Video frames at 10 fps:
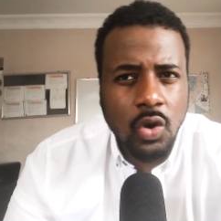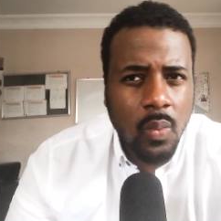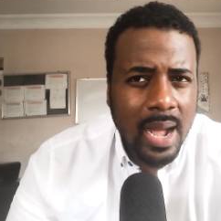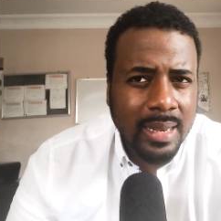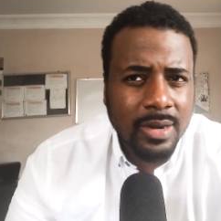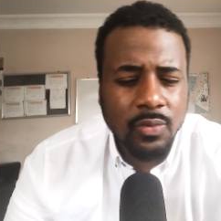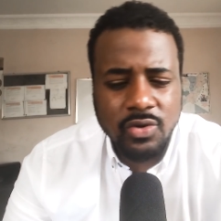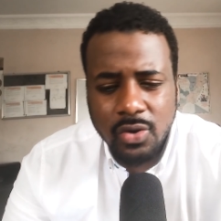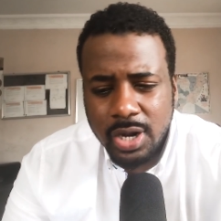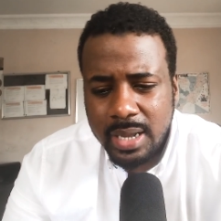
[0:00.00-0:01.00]
Kawhi Leonard
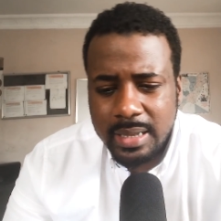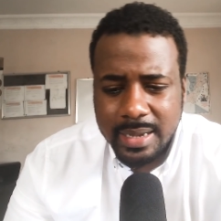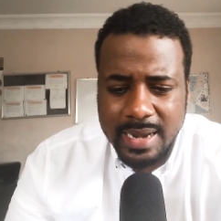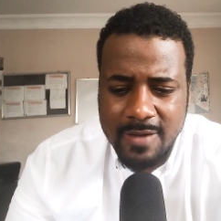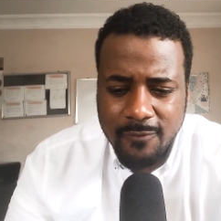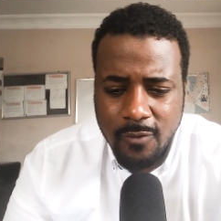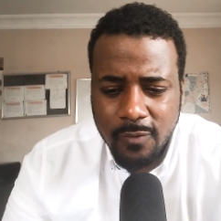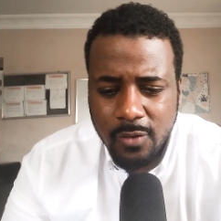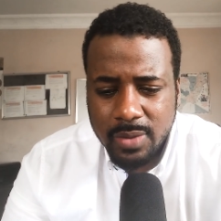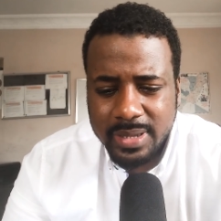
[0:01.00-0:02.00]
were going to click in that
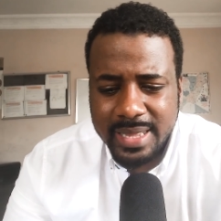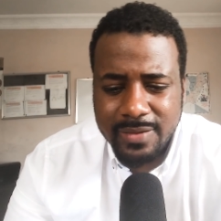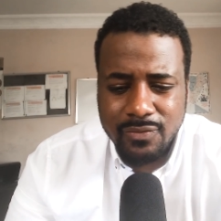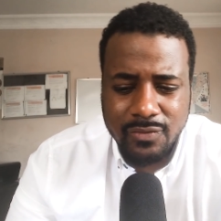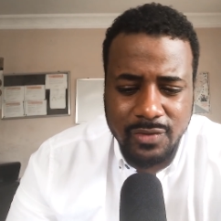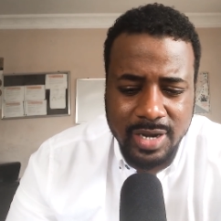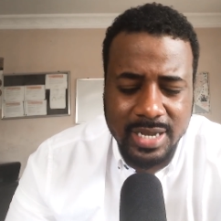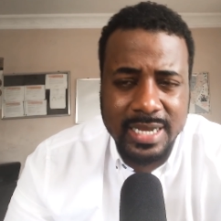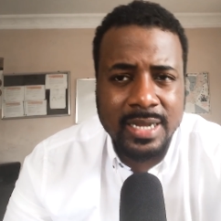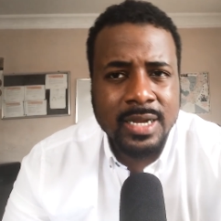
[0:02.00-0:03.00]
fourth quarter, but they
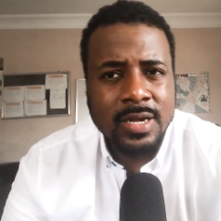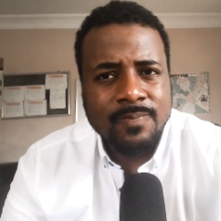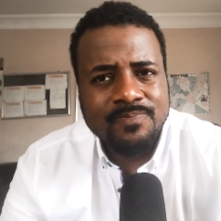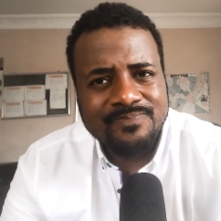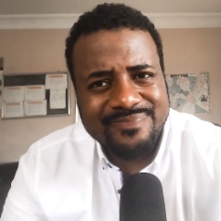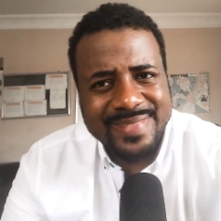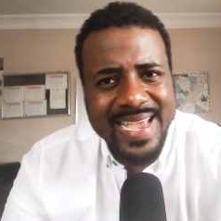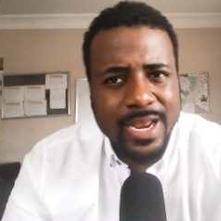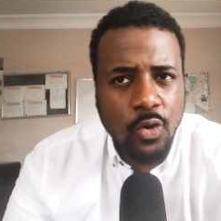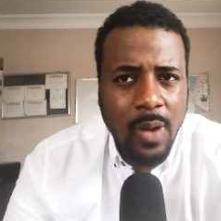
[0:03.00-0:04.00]
really
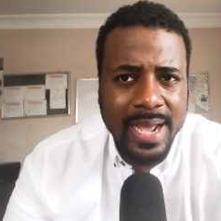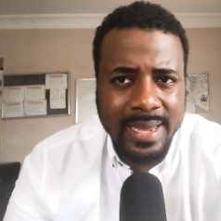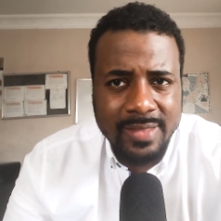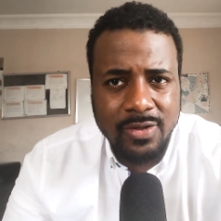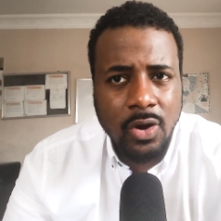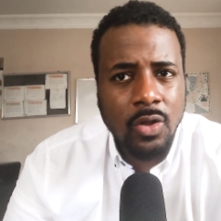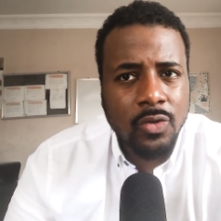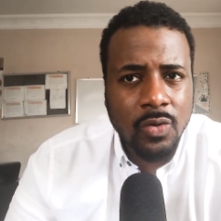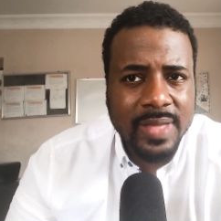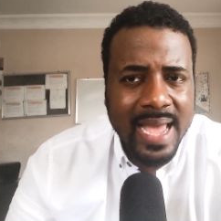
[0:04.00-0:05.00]
didn't quite get there,
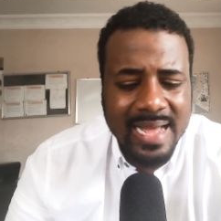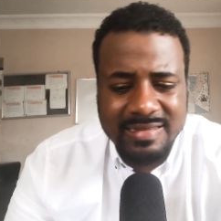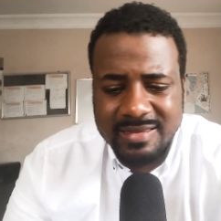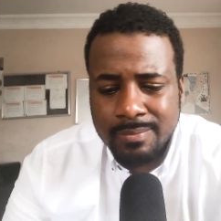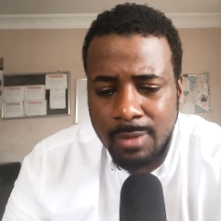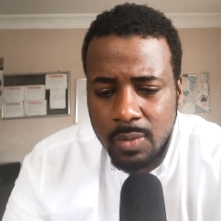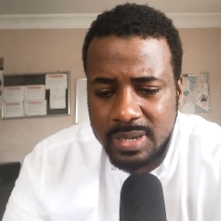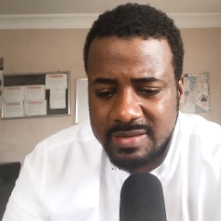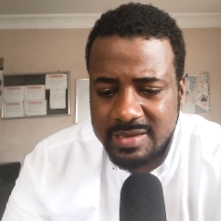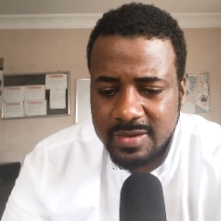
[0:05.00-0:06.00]
although they had some
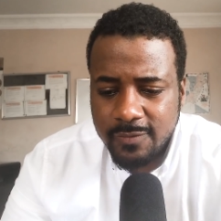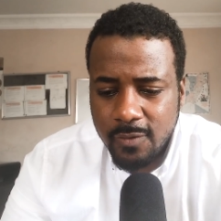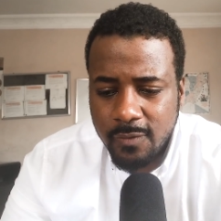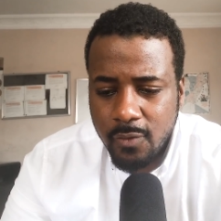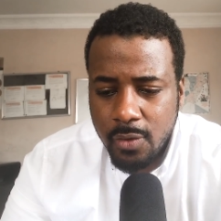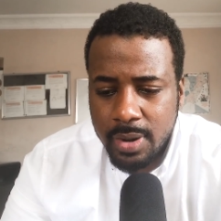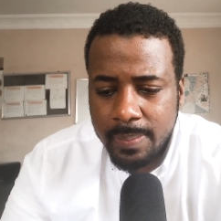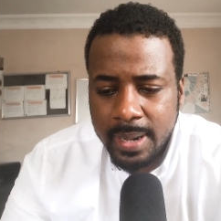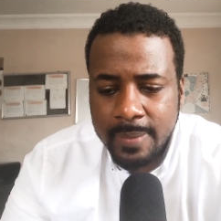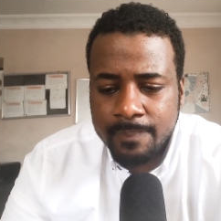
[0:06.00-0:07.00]
moments in the fourth quarter.
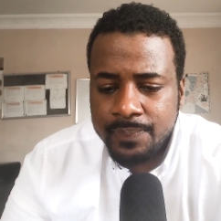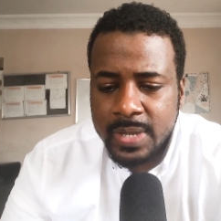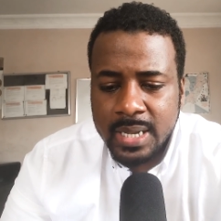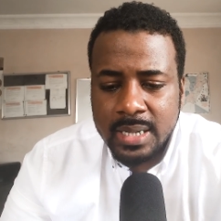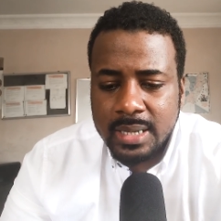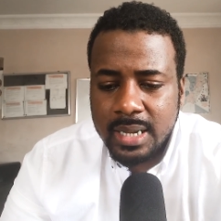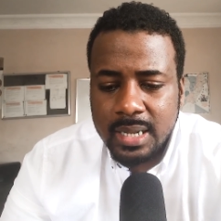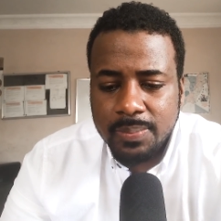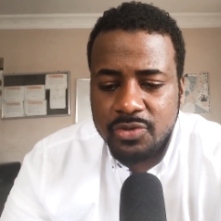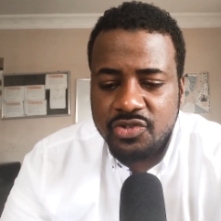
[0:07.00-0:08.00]
But the
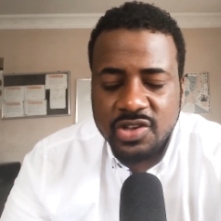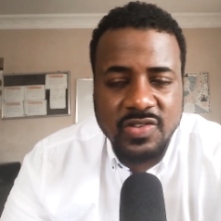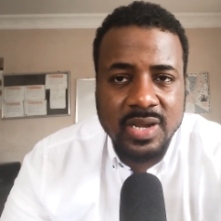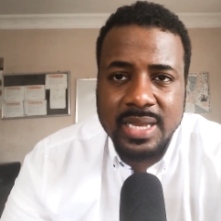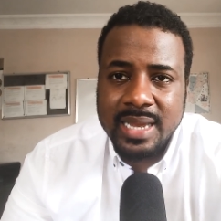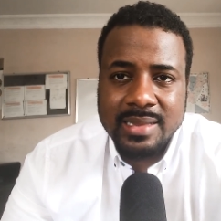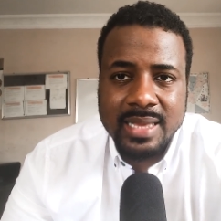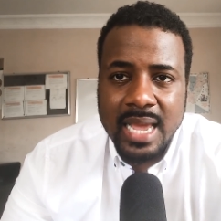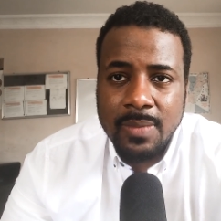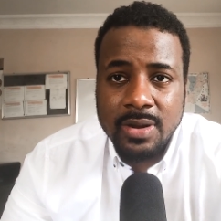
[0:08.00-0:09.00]
Clippers just couldn't get the
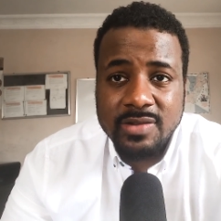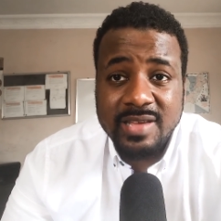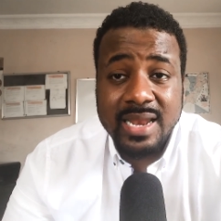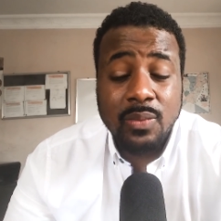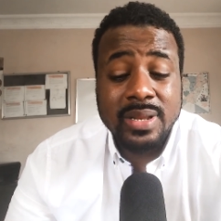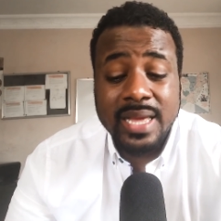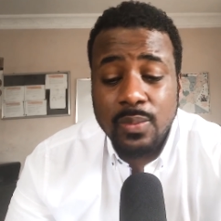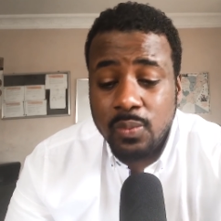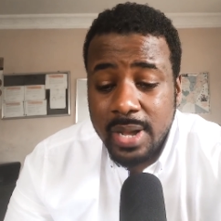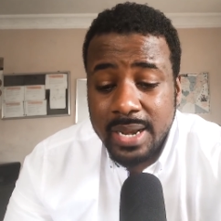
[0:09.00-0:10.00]
game under 10. And
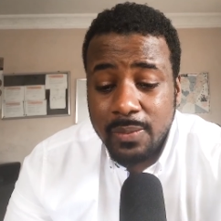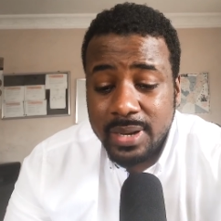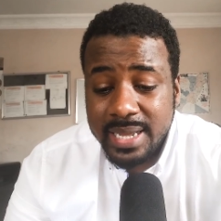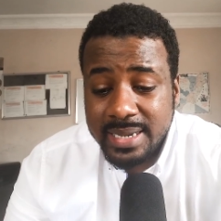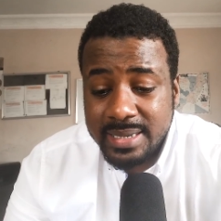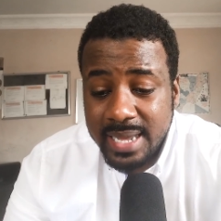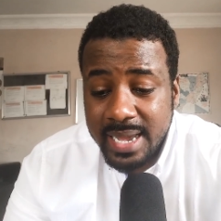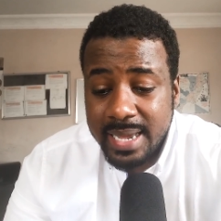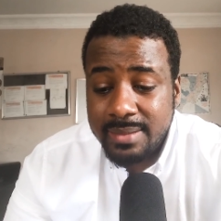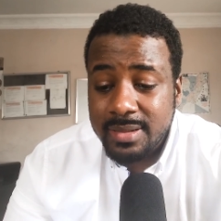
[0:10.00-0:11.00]
when they
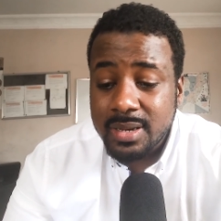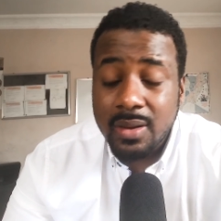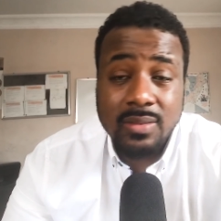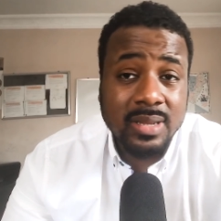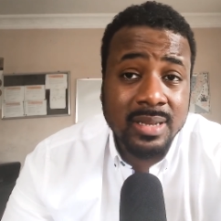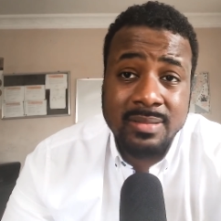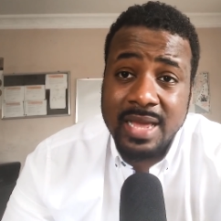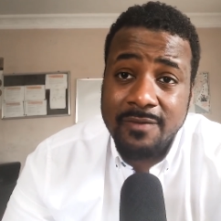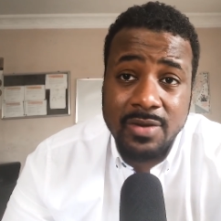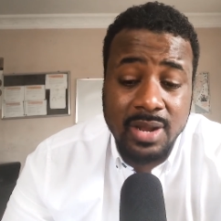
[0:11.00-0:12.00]
did, you know, the
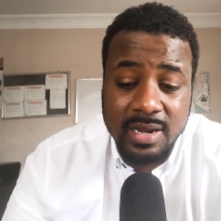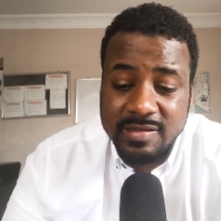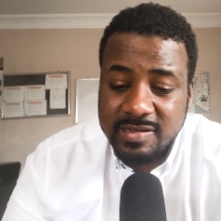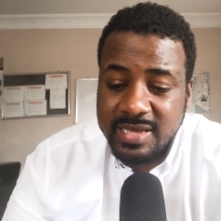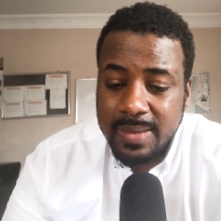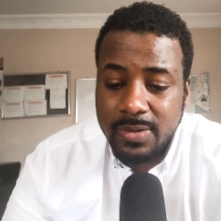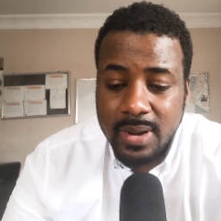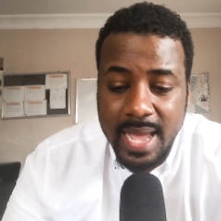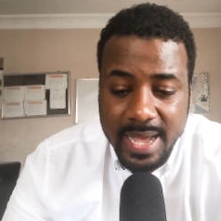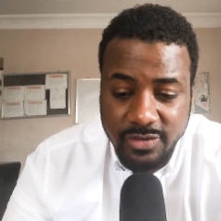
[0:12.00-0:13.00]
Denver Nuggets just kept
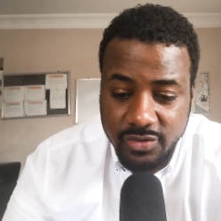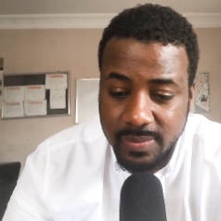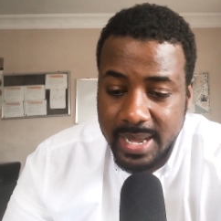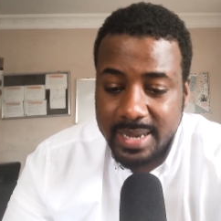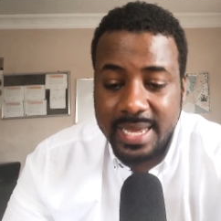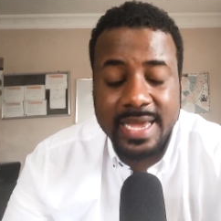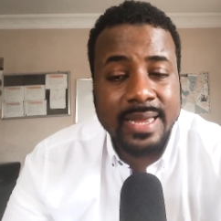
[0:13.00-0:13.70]
on answering, man.